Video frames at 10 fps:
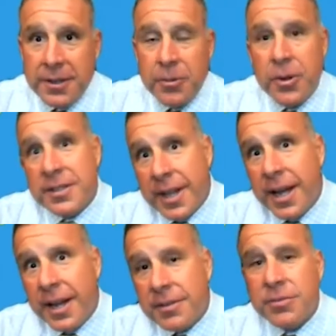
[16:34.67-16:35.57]
And what is
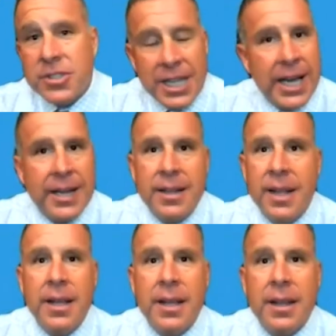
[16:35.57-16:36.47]
that?
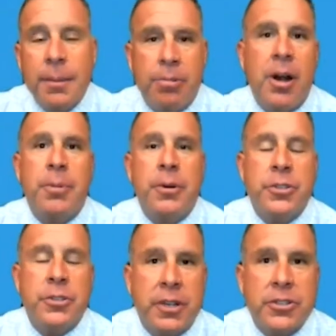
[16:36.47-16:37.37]
Selecting the
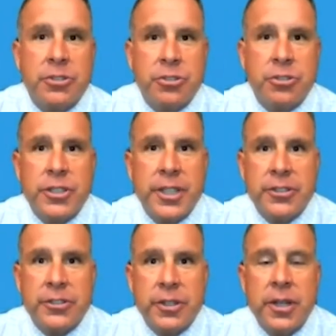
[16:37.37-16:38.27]
proper trust
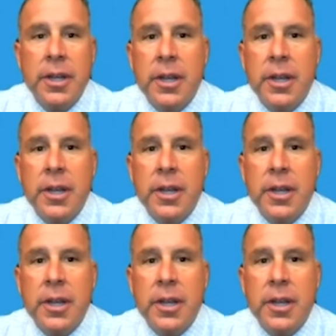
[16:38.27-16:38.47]
jurisdiction.